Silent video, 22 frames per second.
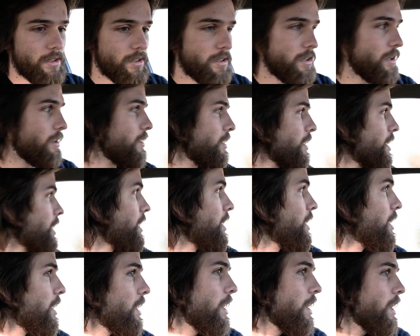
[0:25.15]
So
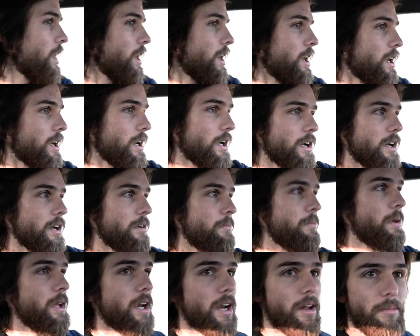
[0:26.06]

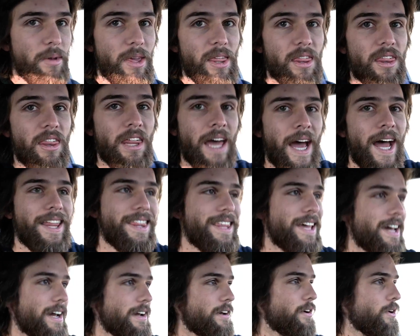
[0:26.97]
it may not be
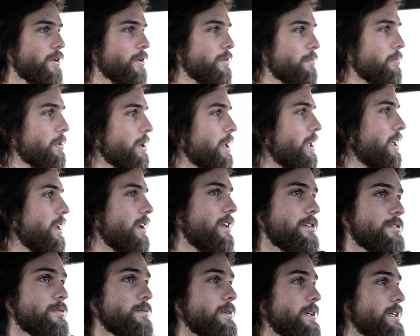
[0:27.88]
that cold, but it
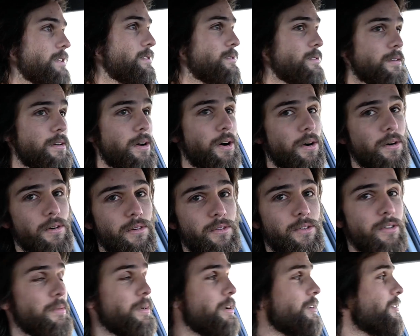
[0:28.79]
is way too cold
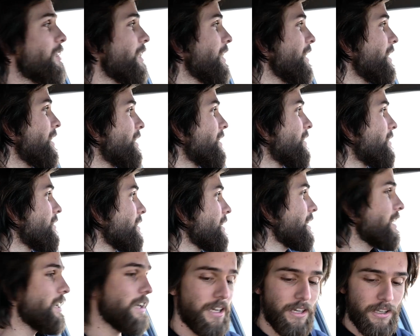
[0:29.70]
for me right now. I
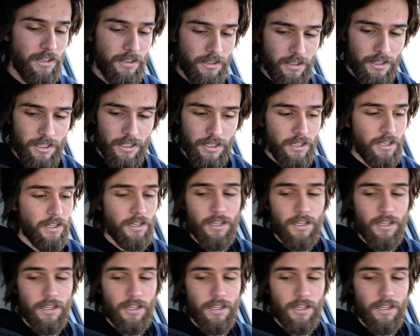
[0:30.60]
can't handle it.